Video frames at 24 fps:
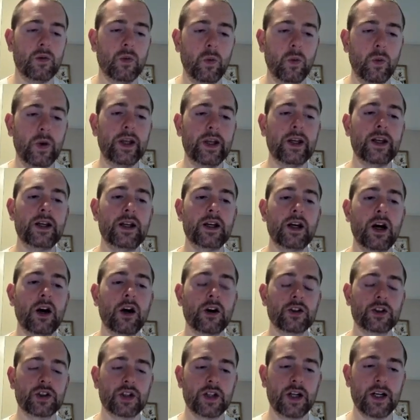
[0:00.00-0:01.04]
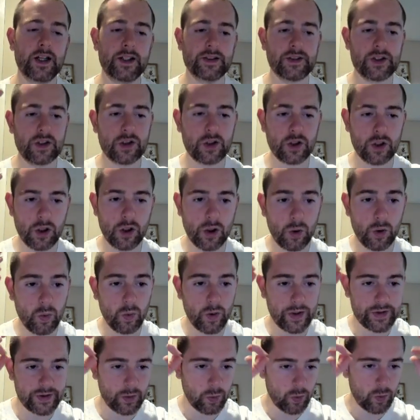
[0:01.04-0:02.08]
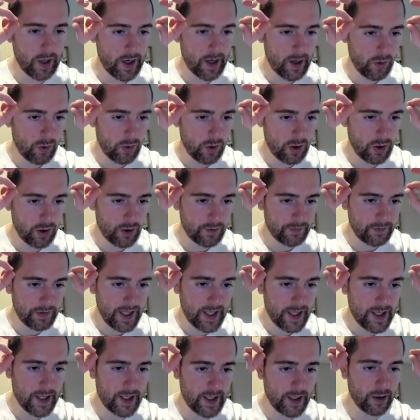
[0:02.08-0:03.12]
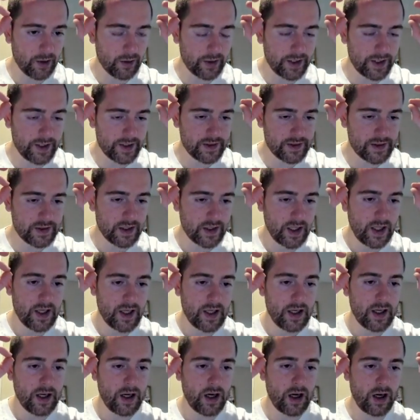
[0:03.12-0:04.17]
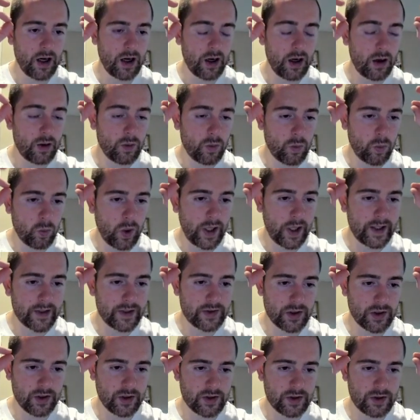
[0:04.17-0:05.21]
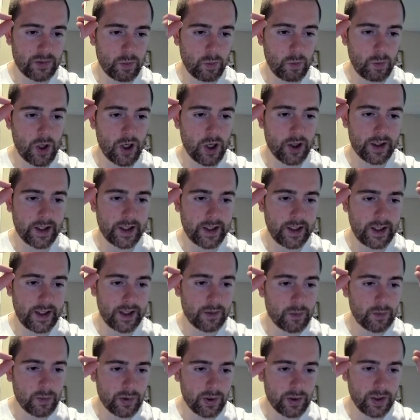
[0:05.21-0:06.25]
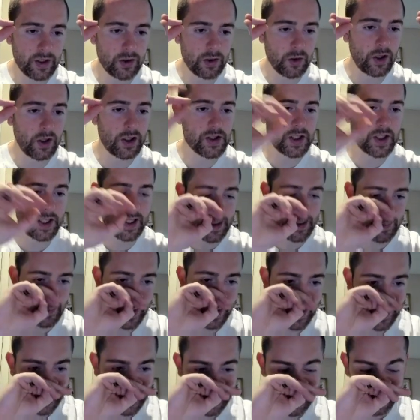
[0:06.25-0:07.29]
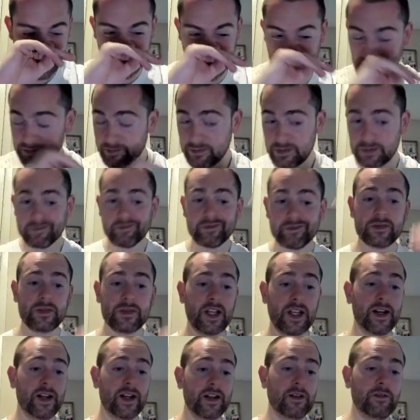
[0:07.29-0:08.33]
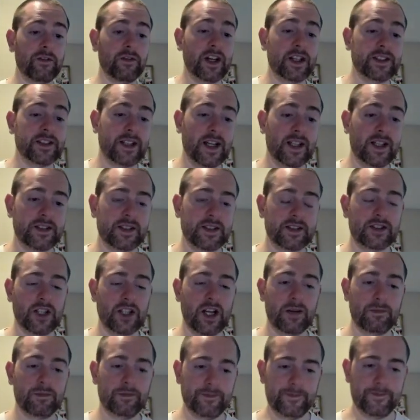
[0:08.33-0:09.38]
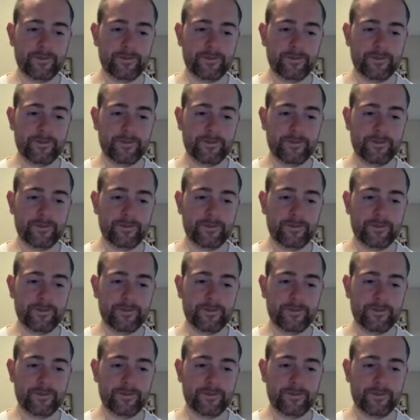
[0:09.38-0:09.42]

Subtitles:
We are trying to go with the route of Harry's Razor's marketing pre-launch campaign. They did a fantastic job.